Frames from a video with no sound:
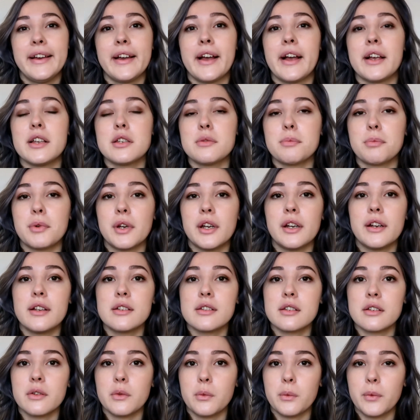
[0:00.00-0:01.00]
I spray
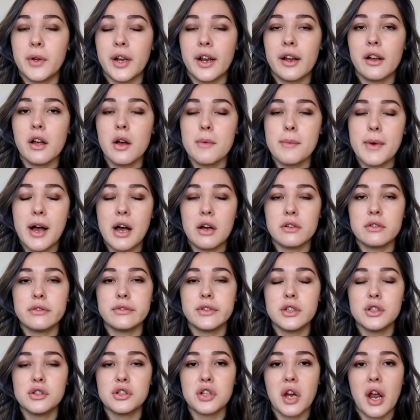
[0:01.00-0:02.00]
this when I come out of
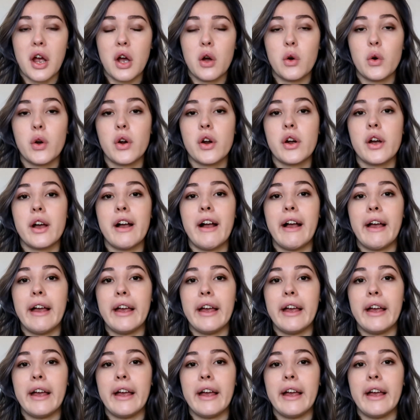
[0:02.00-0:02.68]
the shower,